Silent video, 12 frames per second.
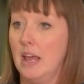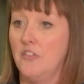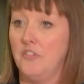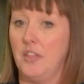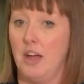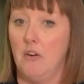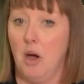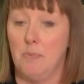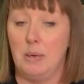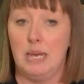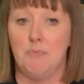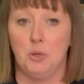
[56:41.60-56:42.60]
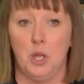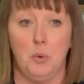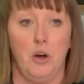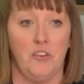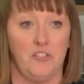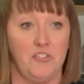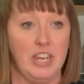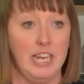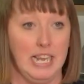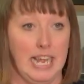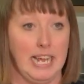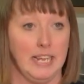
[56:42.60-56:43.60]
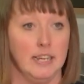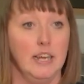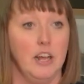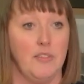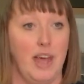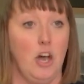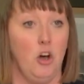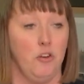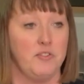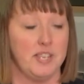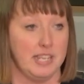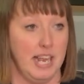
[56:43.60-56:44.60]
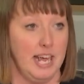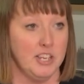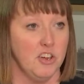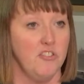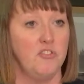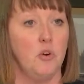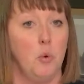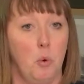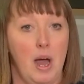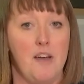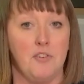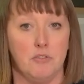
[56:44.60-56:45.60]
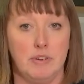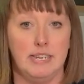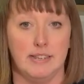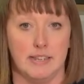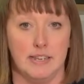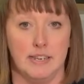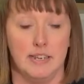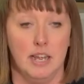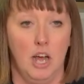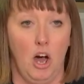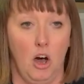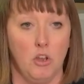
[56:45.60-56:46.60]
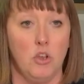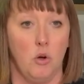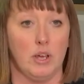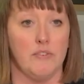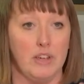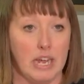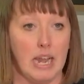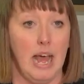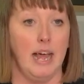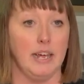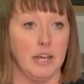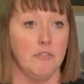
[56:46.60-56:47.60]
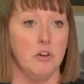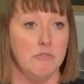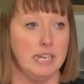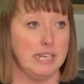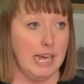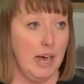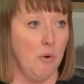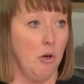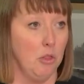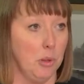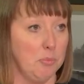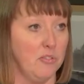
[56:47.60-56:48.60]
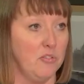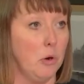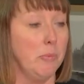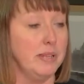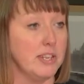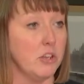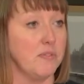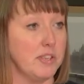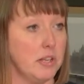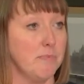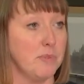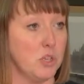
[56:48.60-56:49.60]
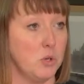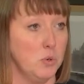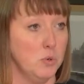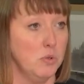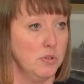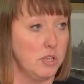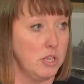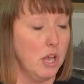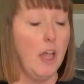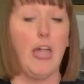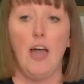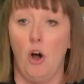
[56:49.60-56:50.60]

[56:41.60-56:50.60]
if there are people who are feeling that Ofsted, for whatever reason, are not giving an accurate readout on the performance of some schools,